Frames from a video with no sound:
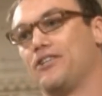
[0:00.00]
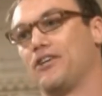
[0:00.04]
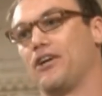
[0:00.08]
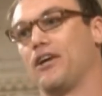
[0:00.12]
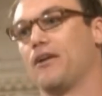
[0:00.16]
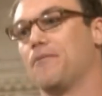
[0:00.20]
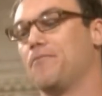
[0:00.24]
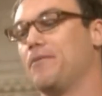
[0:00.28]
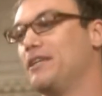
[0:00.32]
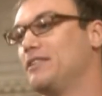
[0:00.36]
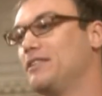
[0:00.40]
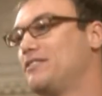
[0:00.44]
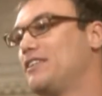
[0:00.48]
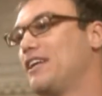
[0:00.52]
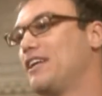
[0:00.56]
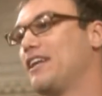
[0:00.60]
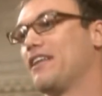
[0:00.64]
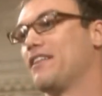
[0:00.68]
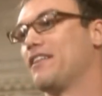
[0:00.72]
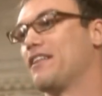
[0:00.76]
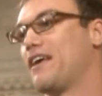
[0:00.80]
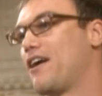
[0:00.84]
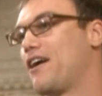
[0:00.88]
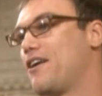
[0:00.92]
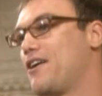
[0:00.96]
you're going to be
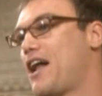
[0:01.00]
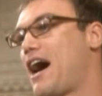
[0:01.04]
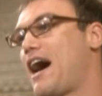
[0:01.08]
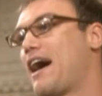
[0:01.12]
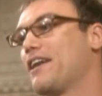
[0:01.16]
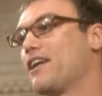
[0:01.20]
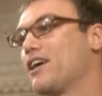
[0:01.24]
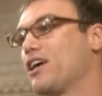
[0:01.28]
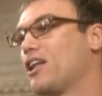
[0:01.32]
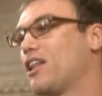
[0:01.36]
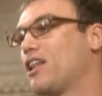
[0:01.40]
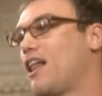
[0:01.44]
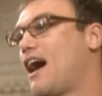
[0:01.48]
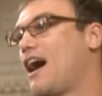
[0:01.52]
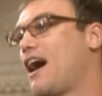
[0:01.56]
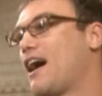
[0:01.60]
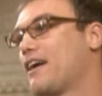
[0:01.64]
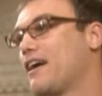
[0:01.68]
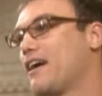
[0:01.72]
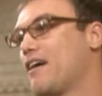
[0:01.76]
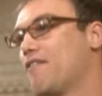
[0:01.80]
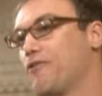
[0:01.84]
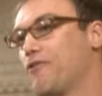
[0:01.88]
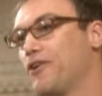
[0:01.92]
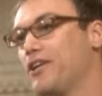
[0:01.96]
sitting there 9
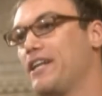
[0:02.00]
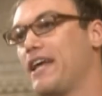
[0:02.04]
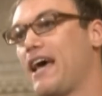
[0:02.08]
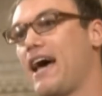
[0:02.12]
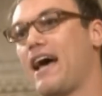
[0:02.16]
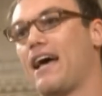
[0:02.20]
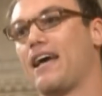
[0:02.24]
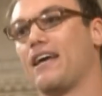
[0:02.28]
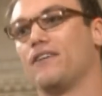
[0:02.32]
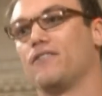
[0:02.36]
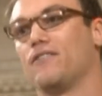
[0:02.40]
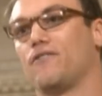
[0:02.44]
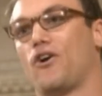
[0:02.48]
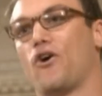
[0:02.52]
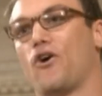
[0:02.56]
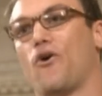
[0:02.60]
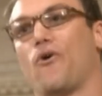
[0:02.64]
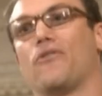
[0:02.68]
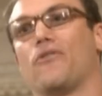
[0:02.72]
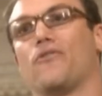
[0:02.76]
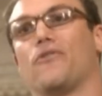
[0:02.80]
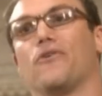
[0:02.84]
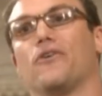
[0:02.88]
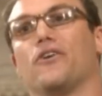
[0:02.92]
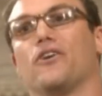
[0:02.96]
o'clock every day
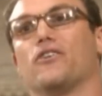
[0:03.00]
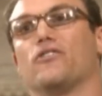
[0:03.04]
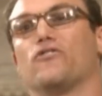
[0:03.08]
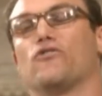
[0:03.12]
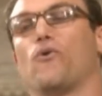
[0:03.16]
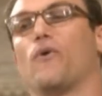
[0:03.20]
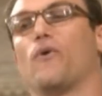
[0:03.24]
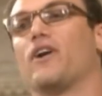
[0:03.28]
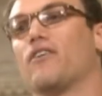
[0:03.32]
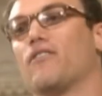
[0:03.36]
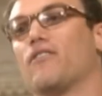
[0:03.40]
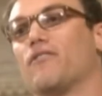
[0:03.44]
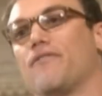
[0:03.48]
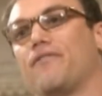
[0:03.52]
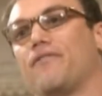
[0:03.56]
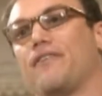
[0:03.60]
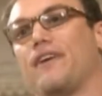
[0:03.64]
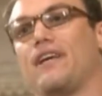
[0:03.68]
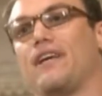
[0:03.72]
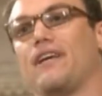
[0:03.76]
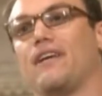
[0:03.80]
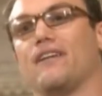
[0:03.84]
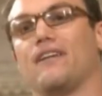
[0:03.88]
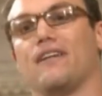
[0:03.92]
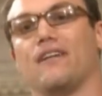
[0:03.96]
going through your Twitter
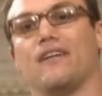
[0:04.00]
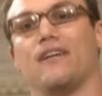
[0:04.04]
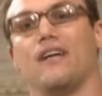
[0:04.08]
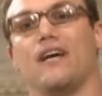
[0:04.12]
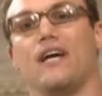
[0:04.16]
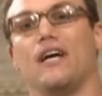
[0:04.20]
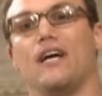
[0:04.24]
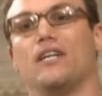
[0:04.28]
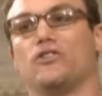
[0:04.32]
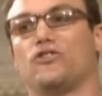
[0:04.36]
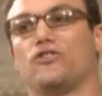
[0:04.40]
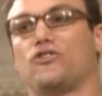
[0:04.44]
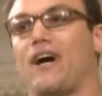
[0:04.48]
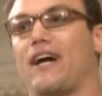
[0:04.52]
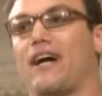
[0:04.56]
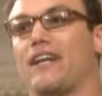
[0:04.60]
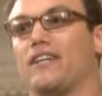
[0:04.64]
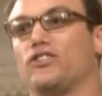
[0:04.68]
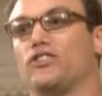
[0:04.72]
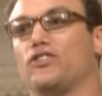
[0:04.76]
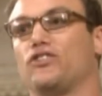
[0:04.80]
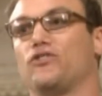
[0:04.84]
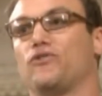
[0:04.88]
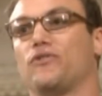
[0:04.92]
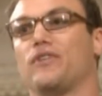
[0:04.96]
feed and trying
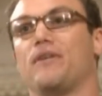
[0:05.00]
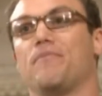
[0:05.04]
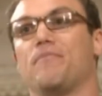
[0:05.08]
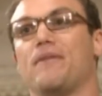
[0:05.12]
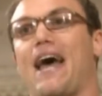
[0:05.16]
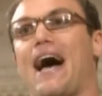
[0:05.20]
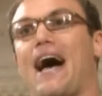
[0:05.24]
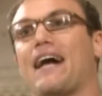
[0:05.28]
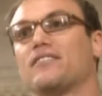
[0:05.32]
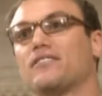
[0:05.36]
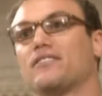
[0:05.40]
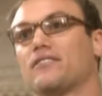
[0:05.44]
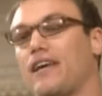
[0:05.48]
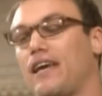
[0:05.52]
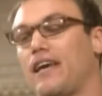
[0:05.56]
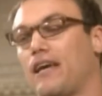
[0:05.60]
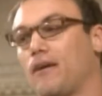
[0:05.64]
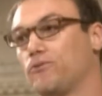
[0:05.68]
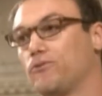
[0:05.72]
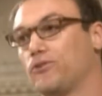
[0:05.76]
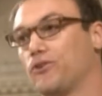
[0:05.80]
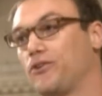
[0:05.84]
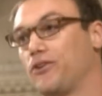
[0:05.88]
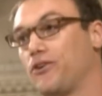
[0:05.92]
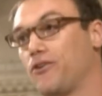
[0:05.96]
to stream Nats
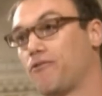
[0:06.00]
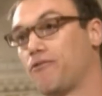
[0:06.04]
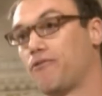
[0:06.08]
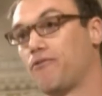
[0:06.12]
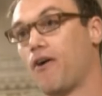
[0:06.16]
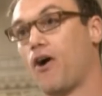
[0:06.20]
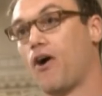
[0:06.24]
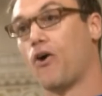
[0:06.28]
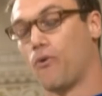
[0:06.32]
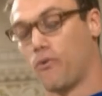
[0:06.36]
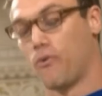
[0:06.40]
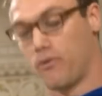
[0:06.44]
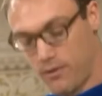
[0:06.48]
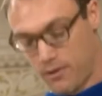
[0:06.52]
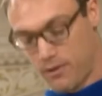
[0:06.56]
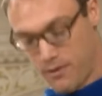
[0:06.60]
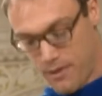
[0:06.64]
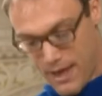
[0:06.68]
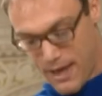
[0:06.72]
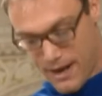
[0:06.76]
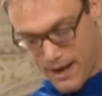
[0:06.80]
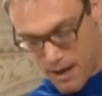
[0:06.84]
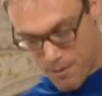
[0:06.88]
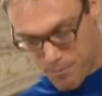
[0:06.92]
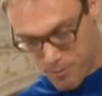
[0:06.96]
games on your phone.
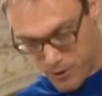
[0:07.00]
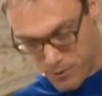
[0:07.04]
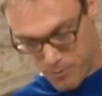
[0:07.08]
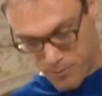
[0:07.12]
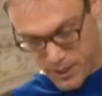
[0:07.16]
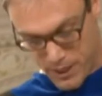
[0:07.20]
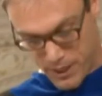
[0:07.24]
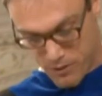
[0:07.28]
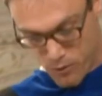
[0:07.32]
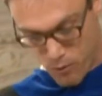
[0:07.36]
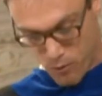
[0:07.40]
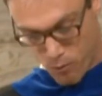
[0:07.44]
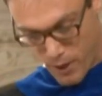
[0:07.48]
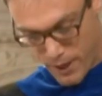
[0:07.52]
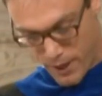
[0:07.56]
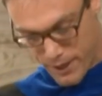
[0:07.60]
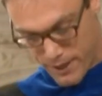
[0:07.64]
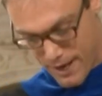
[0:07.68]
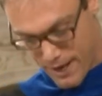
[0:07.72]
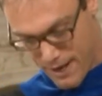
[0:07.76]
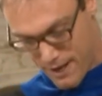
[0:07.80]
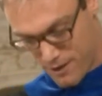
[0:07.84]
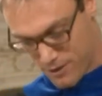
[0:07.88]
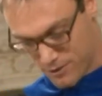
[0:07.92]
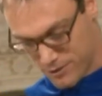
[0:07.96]
That happened to me at the
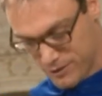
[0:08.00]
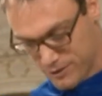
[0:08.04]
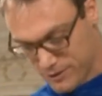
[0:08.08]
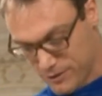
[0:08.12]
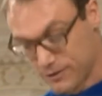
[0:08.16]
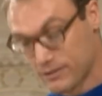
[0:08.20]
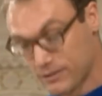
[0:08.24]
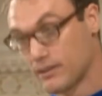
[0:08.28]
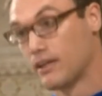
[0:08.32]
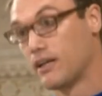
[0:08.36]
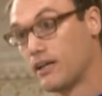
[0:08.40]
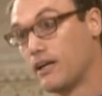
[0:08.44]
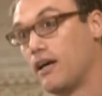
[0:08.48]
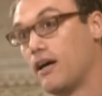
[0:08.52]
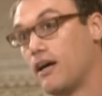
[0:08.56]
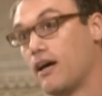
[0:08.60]
White House.